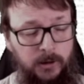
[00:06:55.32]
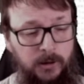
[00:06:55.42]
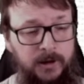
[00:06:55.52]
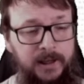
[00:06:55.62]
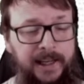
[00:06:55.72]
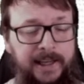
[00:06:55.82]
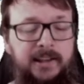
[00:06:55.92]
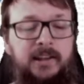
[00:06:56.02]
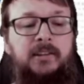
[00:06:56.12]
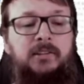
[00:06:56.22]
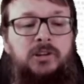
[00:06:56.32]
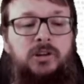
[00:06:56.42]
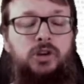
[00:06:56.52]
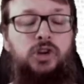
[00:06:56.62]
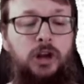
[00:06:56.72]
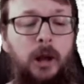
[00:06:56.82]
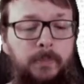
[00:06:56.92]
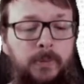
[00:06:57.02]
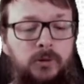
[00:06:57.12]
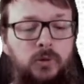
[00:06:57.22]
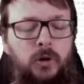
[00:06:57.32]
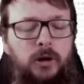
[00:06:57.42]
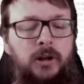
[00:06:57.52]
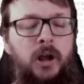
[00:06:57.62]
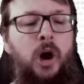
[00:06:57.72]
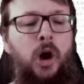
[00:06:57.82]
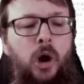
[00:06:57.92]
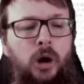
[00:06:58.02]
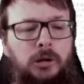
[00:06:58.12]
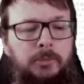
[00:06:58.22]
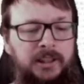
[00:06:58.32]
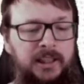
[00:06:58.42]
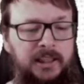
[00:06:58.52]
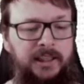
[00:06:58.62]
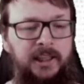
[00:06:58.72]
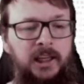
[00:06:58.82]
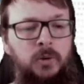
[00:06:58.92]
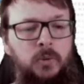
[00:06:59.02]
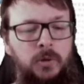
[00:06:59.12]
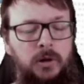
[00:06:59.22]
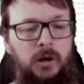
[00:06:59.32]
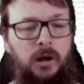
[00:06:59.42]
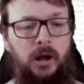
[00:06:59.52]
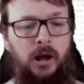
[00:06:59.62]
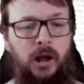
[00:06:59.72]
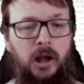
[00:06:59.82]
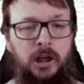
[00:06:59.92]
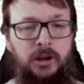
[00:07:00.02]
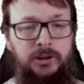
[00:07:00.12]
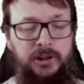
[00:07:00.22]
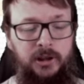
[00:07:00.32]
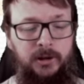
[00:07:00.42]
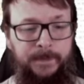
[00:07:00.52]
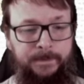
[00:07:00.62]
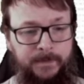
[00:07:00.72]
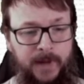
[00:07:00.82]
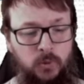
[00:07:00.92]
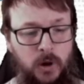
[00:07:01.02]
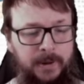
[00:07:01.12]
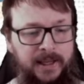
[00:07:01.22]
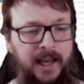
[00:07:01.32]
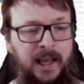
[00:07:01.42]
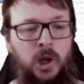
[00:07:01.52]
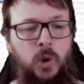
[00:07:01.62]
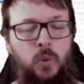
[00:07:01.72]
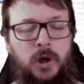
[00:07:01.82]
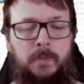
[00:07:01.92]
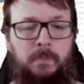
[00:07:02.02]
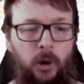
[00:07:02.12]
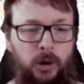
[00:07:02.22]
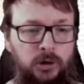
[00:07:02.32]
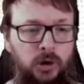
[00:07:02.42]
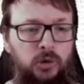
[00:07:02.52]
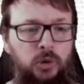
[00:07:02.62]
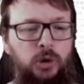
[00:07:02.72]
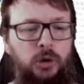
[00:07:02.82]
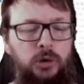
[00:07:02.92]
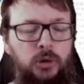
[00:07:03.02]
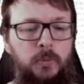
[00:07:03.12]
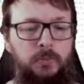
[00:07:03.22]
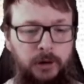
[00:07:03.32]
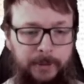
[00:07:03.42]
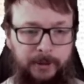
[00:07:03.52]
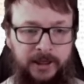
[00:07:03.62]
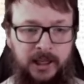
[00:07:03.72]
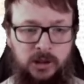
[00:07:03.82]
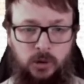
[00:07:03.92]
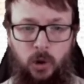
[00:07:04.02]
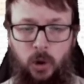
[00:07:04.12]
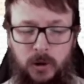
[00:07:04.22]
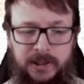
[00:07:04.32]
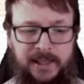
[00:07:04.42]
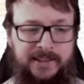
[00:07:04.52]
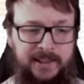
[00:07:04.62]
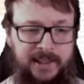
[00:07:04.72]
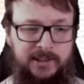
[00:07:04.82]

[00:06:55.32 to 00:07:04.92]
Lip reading: link stop to work, automatically the replica will point to the new primary. So all this is